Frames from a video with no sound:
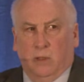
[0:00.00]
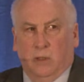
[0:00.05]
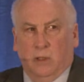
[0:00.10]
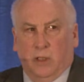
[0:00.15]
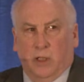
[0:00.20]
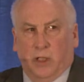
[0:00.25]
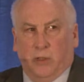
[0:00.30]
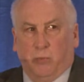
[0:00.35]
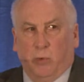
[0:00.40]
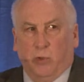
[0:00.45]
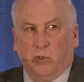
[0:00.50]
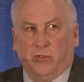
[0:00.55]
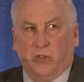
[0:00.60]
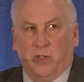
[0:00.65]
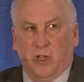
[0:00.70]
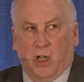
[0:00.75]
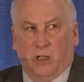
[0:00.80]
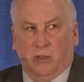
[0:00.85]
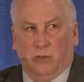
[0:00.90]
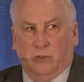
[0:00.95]
it was
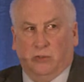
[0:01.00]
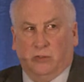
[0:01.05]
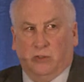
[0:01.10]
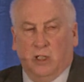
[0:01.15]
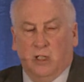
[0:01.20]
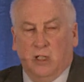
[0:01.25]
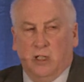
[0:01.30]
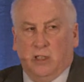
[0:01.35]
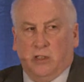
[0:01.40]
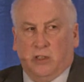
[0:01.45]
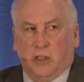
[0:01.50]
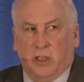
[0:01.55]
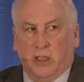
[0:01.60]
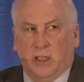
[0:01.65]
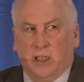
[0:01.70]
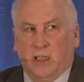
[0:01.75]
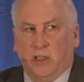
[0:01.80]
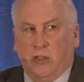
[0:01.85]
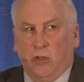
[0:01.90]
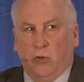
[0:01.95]
announced that
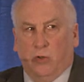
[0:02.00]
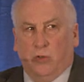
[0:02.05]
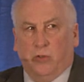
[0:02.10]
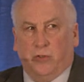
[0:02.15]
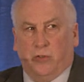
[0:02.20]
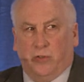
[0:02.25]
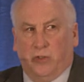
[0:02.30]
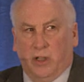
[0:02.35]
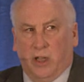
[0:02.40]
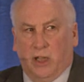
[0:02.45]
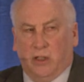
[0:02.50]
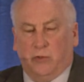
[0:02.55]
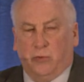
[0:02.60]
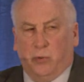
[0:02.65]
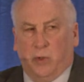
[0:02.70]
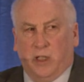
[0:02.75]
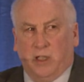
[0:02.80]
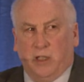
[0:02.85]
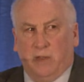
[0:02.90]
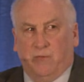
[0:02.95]

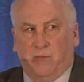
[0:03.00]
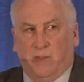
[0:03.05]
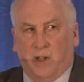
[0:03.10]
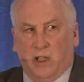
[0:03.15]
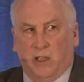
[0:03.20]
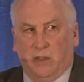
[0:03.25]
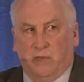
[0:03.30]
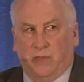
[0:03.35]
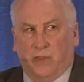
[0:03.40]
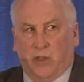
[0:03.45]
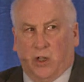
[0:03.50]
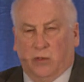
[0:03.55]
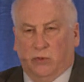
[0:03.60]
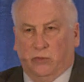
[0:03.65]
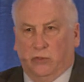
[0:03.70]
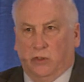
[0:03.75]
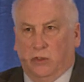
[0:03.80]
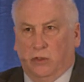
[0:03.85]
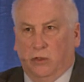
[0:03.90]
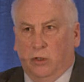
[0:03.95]

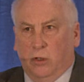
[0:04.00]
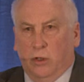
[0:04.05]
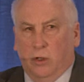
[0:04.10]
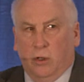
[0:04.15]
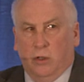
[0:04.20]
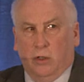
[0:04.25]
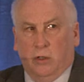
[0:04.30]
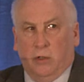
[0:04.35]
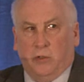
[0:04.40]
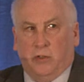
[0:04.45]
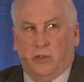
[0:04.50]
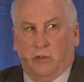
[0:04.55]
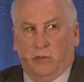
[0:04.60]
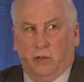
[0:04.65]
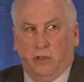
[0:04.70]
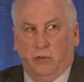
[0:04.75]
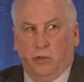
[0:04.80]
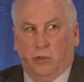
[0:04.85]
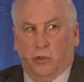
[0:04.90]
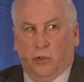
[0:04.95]

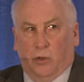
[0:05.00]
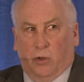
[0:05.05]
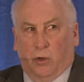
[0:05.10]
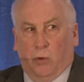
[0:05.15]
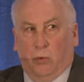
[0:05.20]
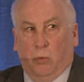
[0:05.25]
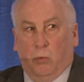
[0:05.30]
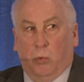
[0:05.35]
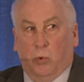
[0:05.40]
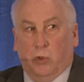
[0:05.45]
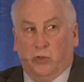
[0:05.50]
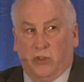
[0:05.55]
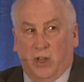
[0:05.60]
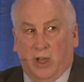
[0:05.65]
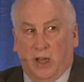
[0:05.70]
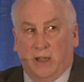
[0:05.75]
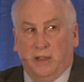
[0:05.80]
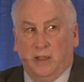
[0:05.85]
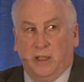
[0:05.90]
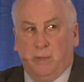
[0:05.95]
€825,000 was
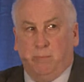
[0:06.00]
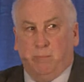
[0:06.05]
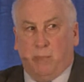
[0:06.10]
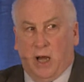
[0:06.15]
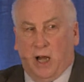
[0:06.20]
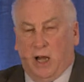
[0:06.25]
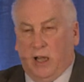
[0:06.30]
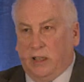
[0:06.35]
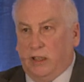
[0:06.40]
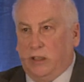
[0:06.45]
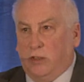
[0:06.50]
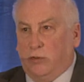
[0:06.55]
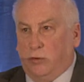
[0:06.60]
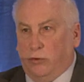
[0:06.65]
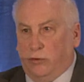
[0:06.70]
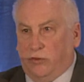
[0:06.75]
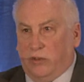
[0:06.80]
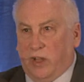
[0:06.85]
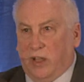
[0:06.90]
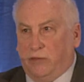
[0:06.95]
handed back to
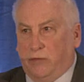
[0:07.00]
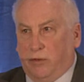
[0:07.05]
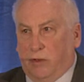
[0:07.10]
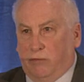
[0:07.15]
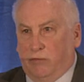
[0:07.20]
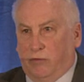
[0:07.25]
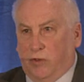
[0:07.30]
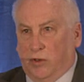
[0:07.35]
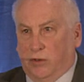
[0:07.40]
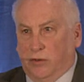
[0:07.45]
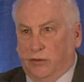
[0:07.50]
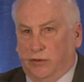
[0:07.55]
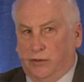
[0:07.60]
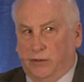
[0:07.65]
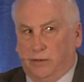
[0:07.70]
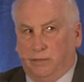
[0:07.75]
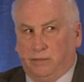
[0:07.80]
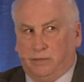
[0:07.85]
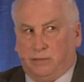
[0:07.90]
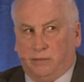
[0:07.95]
central funds.
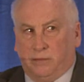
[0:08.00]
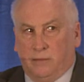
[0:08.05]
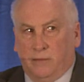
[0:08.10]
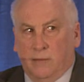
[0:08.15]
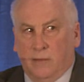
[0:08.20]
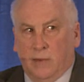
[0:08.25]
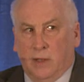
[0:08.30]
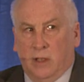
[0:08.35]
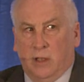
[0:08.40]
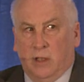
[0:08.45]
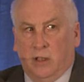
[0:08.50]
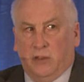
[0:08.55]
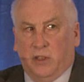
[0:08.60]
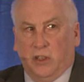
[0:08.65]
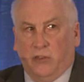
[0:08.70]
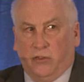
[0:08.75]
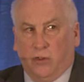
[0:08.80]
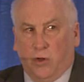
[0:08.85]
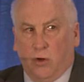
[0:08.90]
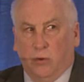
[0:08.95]

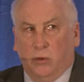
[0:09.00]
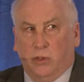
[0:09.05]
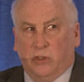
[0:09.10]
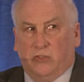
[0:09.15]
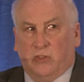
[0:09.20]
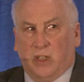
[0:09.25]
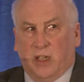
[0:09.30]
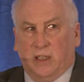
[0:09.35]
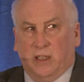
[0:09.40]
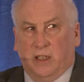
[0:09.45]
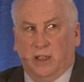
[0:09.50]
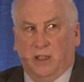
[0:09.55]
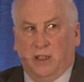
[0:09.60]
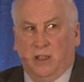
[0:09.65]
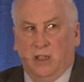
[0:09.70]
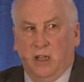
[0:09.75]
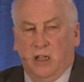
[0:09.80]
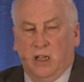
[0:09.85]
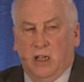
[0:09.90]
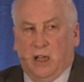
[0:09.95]
This coincided
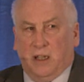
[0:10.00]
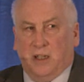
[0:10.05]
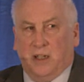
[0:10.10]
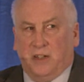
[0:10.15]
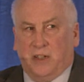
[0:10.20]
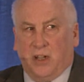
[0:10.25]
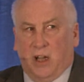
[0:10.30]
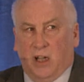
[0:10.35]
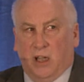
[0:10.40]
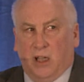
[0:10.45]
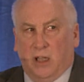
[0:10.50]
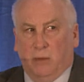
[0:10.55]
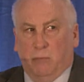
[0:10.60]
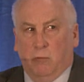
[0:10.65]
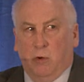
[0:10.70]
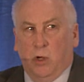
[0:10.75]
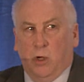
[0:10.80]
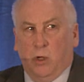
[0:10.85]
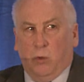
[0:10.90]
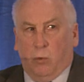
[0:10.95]
at a
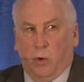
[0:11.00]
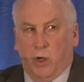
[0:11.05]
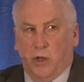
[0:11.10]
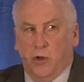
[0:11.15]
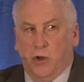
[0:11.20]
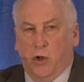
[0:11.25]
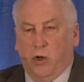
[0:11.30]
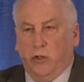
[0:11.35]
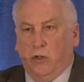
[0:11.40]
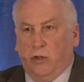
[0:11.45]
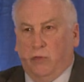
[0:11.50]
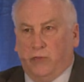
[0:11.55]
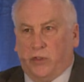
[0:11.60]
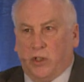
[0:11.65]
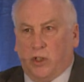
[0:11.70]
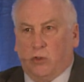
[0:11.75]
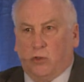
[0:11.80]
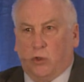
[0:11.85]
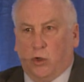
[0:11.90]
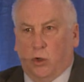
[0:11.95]
time when none of
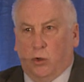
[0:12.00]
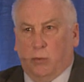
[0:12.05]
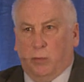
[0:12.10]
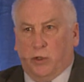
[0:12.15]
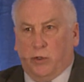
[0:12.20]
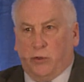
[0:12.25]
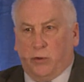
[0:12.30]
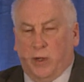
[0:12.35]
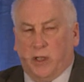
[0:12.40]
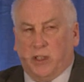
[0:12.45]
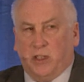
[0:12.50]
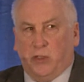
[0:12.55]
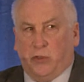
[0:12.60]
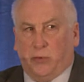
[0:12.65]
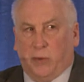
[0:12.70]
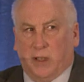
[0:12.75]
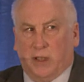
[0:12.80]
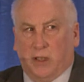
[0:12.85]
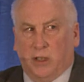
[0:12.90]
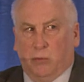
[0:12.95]
the October
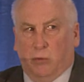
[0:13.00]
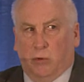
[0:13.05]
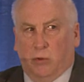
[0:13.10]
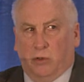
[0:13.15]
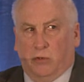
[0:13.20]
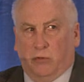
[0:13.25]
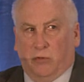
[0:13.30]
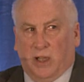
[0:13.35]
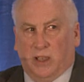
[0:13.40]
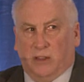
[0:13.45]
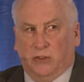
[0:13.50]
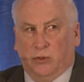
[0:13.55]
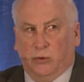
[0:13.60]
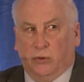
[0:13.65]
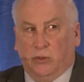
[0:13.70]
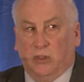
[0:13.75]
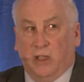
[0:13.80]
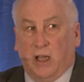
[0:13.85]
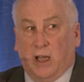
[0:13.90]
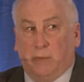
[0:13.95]
2021
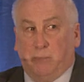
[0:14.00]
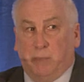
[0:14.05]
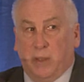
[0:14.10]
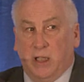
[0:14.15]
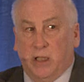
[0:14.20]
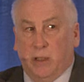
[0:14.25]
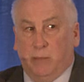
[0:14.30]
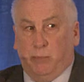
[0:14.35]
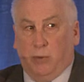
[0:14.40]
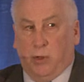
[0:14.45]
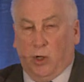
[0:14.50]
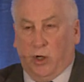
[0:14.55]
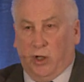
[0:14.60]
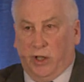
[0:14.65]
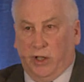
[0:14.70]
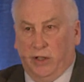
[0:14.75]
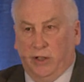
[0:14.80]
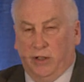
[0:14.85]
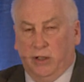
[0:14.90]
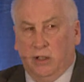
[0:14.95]
graduates had been
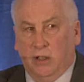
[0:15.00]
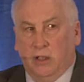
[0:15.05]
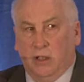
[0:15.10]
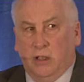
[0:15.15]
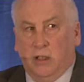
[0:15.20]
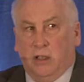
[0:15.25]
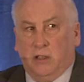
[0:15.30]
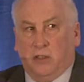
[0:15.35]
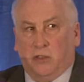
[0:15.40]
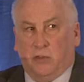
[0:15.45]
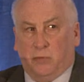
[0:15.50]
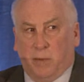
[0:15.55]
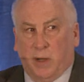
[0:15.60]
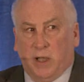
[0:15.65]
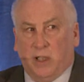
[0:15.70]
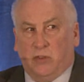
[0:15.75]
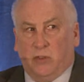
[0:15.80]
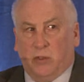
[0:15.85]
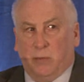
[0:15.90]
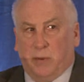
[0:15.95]
employed,
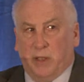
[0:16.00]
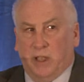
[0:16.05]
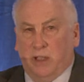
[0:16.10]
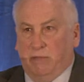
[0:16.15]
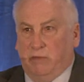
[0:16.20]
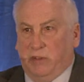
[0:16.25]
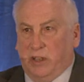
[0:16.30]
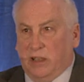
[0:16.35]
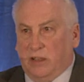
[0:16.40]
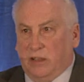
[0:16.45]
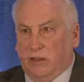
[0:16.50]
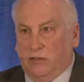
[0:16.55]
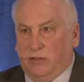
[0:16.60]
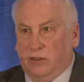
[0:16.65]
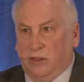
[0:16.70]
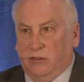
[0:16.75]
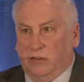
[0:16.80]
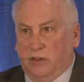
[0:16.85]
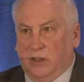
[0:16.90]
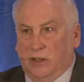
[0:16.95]
despite there being
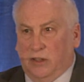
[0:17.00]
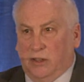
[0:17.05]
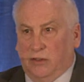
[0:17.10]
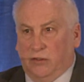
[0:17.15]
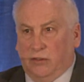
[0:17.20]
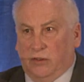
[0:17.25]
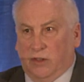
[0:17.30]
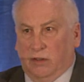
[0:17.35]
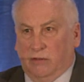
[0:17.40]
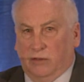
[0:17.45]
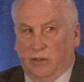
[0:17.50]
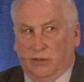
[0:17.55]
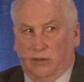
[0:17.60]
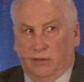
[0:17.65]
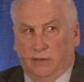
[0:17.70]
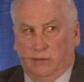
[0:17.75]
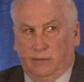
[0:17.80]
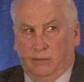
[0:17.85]
vacancies in this service.